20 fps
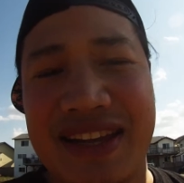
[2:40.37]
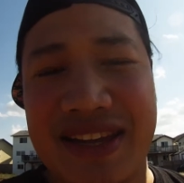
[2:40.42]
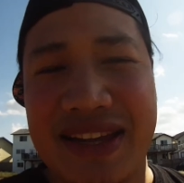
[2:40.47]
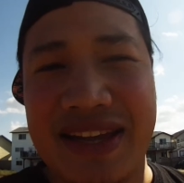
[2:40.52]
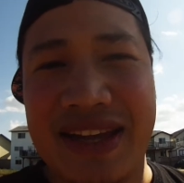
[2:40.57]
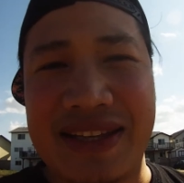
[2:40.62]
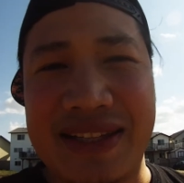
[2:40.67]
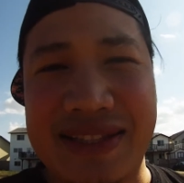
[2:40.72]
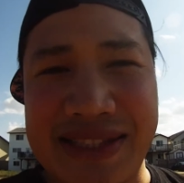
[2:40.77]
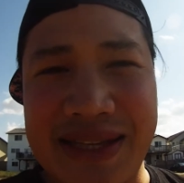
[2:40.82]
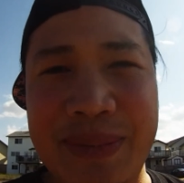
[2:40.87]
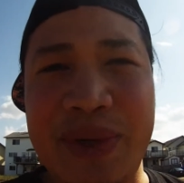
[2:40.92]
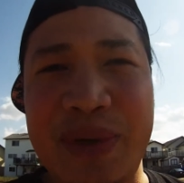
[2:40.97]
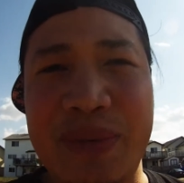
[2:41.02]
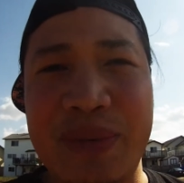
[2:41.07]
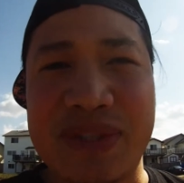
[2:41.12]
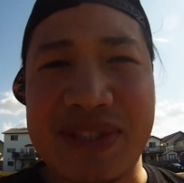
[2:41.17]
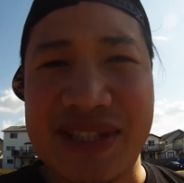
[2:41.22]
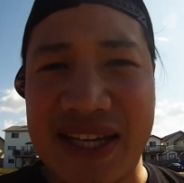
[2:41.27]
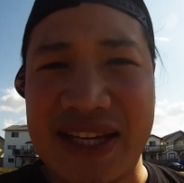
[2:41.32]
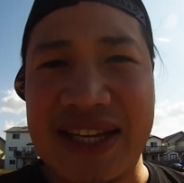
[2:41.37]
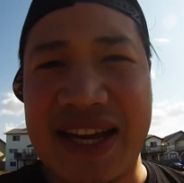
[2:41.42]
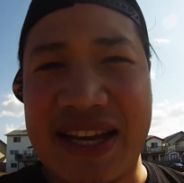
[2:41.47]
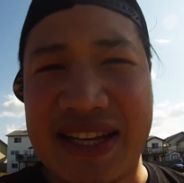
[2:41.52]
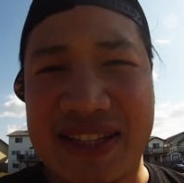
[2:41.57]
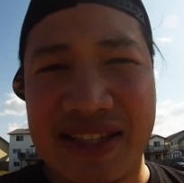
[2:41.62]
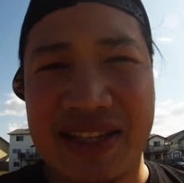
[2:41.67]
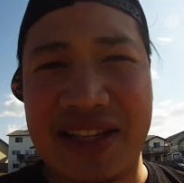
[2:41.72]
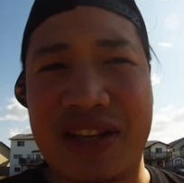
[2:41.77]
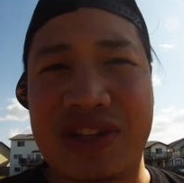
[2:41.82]
and someone will say
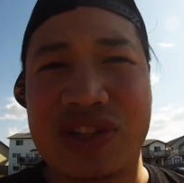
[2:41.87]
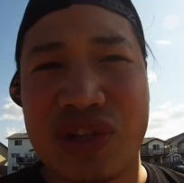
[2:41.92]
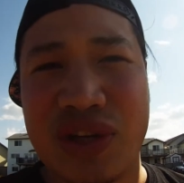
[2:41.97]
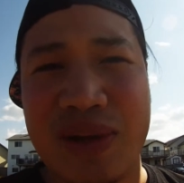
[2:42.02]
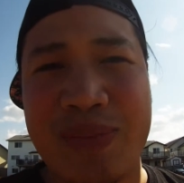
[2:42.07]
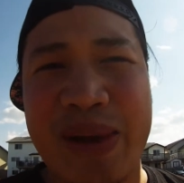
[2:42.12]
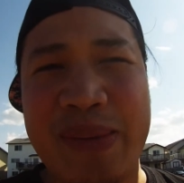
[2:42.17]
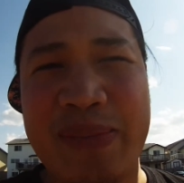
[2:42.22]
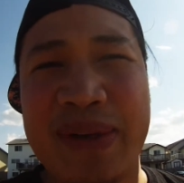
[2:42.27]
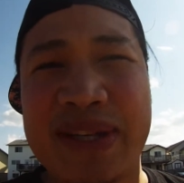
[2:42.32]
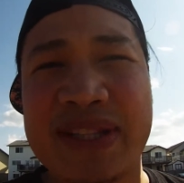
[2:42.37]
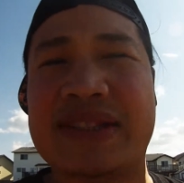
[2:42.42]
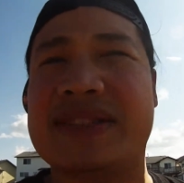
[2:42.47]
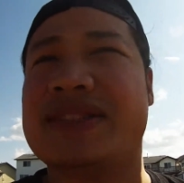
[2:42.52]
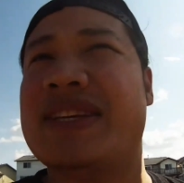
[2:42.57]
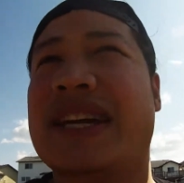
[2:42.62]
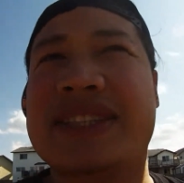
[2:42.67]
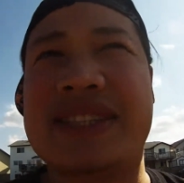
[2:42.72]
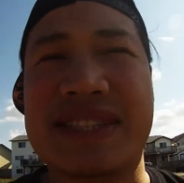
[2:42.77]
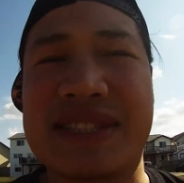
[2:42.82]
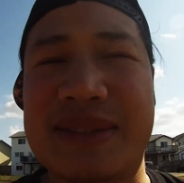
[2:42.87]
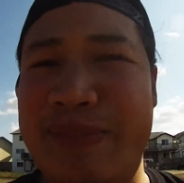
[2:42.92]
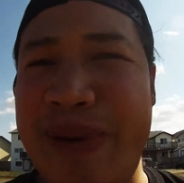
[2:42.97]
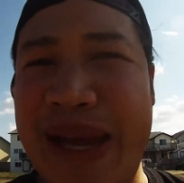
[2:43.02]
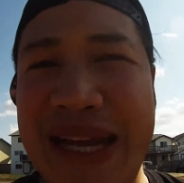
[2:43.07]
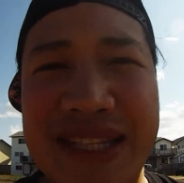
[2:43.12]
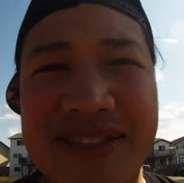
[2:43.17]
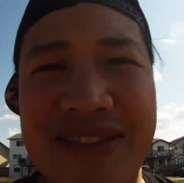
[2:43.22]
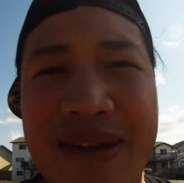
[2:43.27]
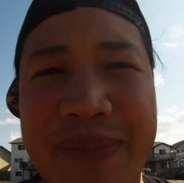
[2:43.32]
yes and they'll join my business. That's just
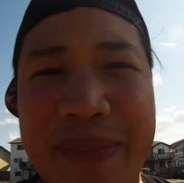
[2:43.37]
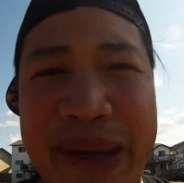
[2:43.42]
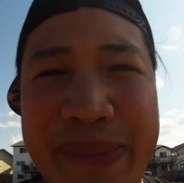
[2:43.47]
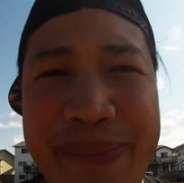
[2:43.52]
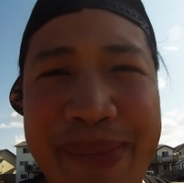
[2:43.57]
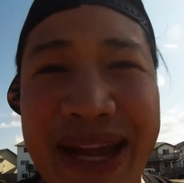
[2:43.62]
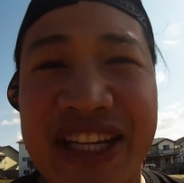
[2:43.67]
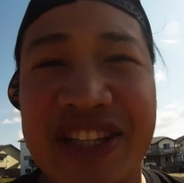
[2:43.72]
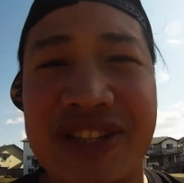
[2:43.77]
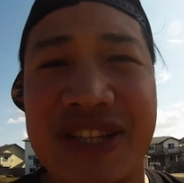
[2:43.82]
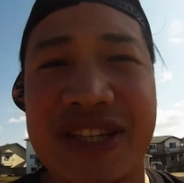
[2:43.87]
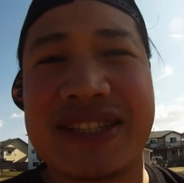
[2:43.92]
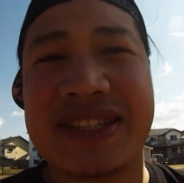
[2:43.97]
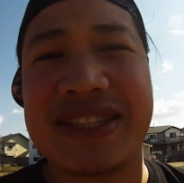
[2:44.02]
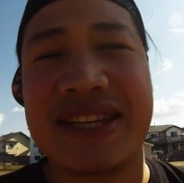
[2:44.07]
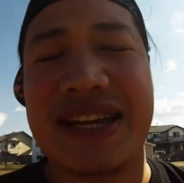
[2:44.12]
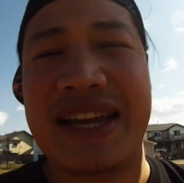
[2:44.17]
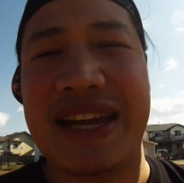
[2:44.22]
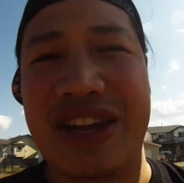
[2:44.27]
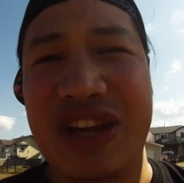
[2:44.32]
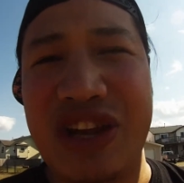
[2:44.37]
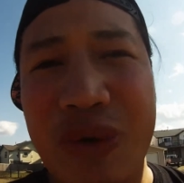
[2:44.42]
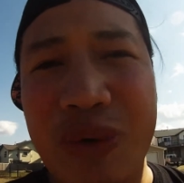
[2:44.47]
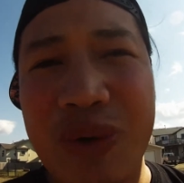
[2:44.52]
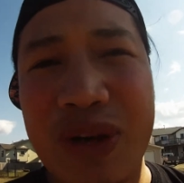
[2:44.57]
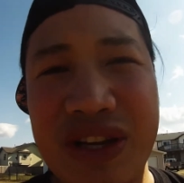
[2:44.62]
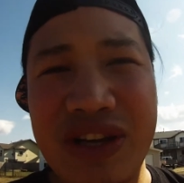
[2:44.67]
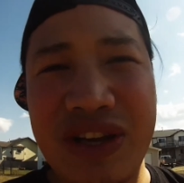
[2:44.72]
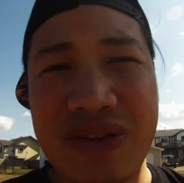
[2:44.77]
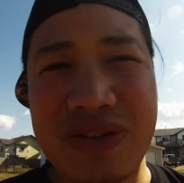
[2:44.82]
based on my metrics. And
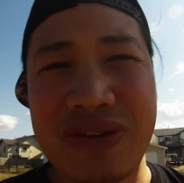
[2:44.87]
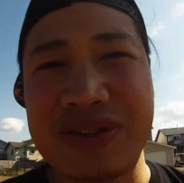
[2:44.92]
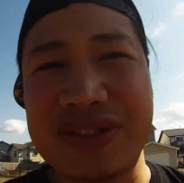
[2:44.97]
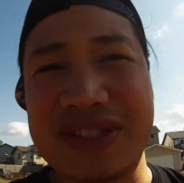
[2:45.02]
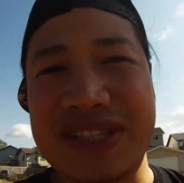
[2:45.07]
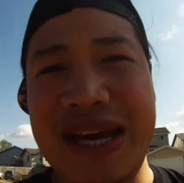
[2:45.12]
knowing your, those